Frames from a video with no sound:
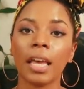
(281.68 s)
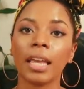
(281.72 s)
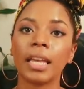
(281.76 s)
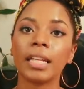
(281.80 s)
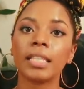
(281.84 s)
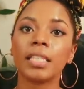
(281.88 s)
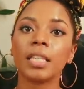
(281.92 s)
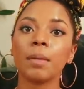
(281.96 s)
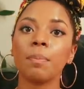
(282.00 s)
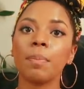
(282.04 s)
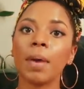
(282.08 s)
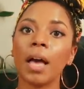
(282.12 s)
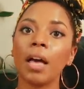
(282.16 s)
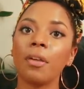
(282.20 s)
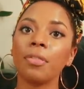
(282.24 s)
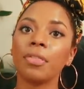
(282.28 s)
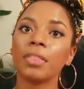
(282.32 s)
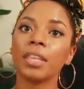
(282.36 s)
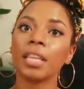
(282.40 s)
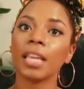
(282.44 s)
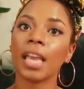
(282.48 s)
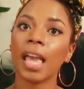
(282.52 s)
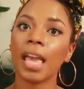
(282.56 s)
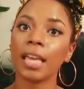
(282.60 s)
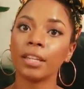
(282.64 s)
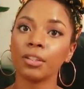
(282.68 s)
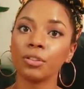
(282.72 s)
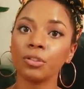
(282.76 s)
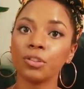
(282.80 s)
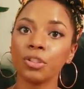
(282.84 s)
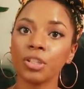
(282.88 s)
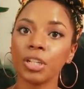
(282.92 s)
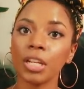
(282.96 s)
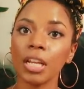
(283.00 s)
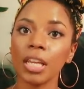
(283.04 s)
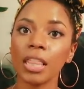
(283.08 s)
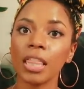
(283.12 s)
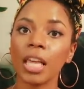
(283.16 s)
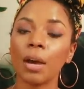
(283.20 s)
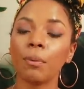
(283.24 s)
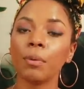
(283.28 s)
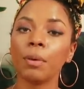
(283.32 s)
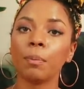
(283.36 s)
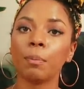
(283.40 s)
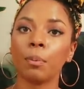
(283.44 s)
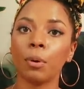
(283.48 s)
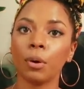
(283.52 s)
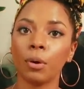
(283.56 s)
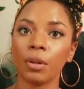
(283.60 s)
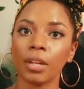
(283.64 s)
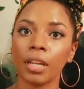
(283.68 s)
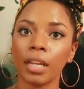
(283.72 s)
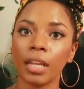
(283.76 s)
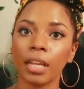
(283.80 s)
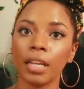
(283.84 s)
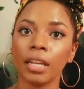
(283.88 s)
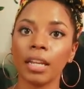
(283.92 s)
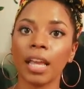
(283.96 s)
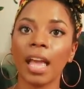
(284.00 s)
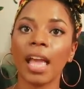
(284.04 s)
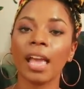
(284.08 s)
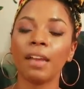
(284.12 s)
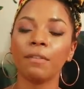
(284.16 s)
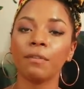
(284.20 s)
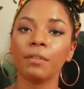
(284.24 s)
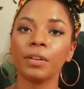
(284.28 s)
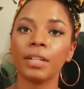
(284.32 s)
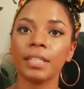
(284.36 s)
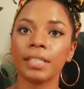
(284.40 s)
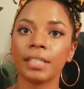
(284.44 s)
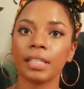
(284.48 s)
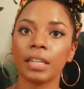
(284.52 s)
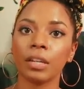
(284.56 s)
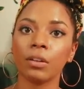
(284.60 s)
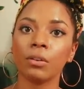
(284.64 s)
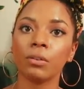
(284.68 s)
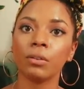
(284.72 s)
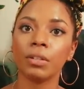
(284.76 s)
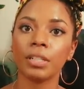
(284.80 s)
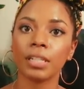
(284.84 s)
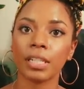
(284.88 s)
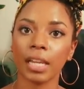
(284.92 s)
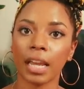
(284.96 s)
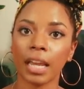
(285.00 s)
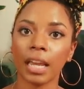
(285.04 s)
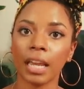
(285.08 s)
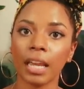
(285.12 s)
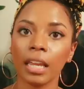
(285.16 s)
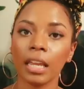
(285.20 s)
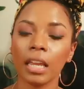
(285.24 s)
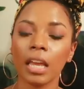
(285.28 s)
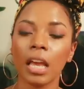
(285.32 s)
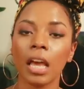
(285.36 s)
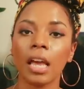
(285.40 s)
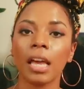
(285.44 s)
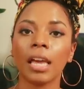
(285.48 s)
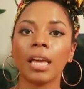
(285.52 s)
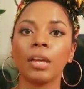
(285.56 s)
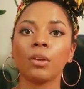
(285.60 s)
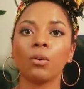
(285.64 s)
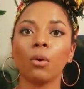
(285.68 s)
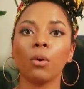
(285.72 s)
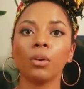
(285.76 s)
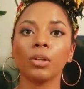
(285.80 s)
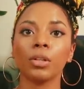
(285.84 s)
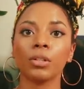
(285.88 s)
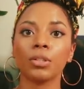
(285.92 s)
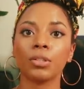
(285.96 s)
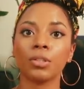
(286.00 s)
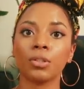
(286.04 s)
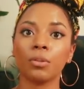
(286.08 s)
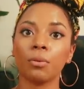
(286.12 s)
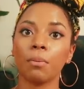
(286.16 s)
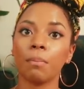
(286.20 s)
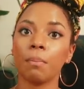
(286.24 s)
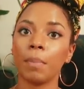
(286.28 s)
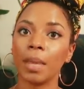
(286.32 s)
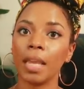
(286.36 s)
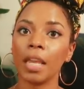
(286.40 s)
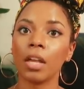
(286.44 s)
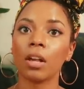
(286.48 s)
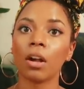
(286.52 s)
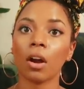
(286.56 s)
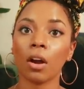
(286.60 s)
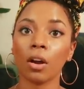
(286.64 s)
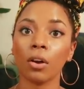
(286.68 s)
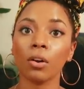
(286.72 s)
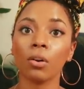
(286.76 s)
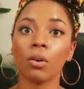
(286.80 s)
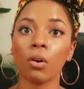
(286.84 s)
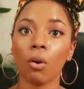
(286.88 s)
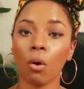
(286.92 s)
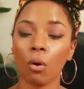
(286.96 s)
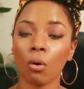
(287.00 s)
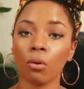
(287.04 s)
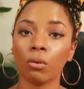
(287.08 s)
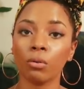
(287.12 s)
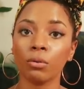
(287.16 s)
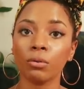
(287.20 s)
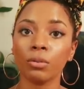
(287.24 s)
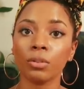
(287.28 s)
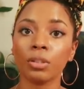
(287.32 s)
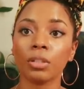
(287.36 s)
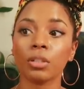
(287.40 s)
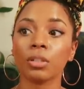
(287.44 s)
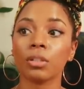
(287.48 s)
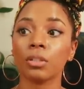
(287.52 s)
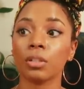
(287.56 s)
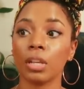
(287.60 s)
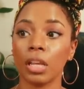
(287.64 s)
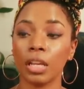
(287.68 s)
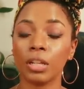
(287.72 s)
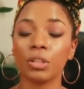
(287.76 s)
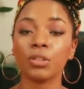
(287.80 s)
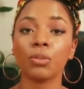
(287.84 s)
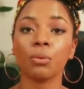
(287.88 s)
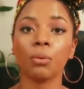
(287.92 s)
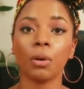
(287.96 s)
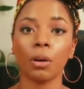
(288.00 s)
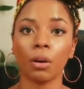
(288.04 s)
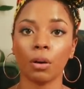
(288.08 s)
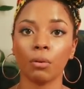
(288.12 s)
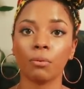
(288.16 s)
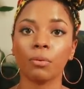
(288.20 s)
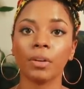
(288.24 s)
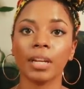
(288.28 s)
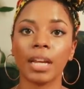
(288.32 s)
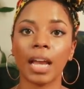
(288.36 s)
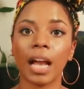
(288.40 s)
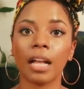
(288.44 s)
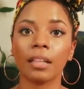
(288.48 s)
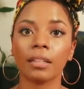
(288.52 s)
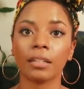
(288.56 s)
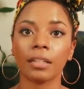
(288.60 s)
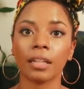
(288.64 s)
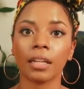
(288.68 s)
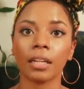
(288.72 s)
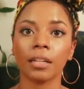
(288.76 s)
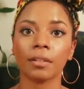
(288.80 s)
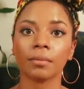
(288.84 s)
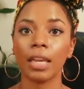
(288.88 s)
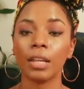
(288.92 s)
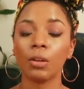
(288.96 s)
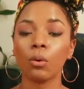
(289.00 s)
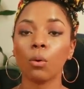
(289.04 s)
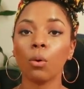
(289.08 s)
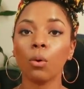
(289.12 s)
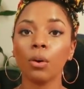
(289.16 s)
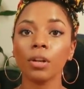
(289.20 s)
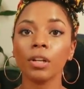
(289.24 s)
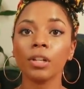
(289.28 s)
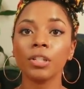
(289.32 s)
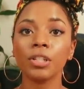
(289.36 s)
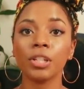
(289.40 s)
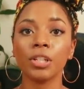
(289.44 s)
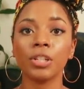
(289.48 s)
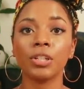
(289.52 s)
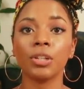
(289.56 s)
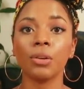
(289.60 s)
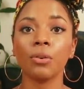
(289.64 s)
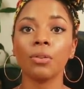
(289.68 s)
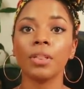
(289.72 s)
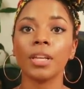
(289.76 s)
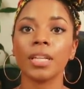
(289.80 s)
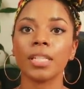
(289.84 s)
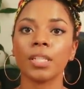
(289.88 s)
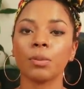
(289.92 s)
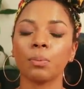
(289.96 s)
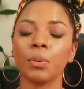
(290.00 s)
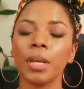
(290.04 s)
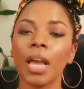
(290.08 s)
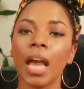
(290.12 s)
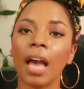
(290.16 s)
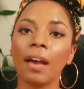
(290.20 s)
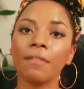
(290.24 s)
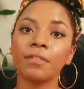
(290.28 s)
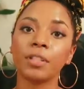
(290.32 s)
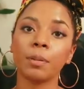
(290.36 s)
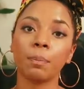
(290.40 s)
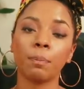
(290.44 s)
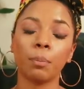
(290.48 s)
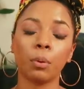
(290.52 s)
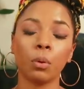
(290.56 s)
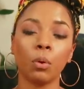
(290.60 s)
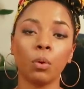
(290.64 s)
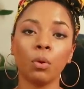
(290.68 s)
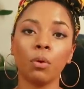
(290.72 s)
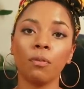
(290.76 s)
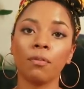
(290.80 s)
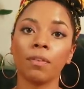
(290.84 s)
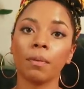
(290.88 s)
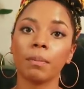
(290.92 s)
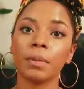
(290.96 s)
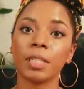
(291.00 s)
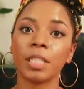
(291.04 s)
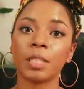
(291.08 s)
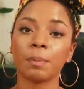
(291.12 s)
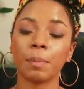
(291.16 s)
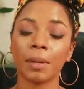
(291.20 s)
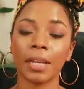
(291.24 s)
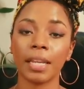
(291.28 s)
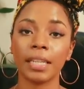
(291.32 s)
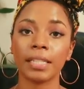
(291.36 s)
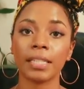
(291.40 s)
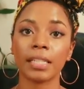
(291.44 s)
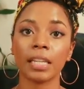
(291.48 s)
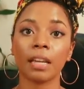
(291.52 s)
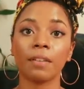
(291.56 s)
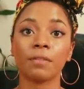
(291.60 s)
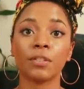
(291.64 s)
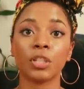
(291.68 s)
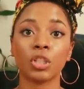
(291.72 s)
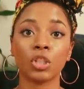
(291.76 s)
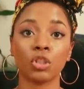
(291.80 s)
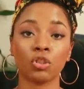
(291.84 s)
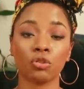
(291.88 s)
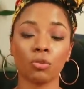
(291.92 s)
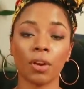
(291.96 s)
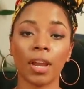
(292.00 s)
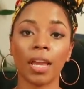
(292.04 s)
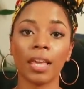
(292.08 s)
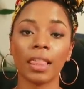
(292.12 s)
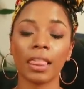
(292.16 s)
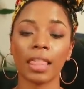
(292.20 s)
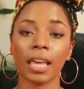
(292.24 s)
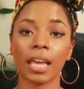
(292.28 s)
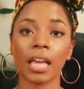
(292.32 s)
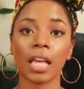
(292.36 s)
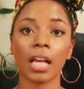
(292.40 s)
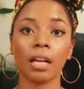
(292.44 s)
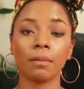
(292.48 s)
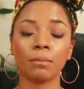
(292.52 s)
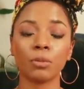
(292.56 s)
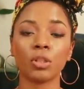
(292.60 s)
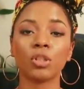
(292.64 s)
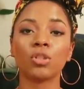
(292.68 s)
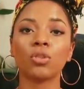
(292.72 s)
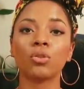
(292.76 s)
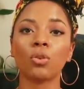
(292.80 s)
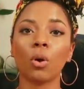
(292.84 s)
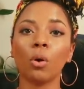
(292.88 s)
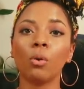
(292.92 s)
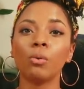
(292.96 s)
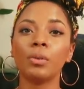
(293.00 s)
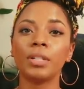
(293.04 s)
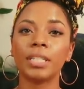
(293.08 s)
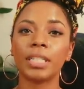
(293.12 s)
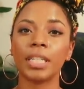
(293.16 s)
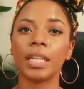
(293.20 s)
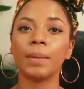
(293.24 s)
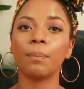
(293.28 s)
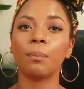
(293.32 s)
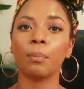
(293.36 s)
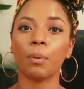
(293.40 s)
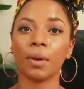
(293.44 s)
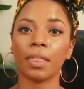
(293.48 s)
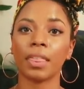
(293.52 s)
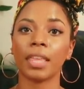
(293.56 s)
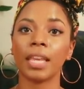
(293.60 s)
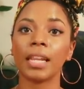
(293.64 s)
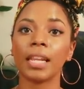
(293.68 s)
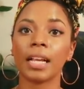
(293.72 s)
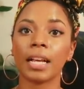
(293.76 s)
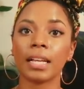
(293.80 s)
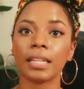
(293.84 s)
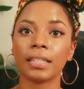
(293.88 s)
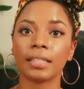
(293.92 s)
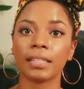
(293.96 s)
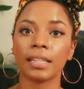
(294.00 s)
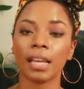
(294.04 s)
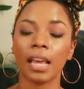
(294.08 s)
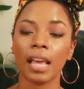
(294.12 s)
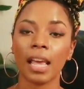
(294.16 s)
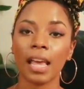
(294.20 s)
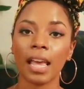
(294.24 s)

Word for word: It's about the energy that we put in every single day in order to make our goals into a reality. In order to do this, we have to pull from a space of strength that comes so deep within us.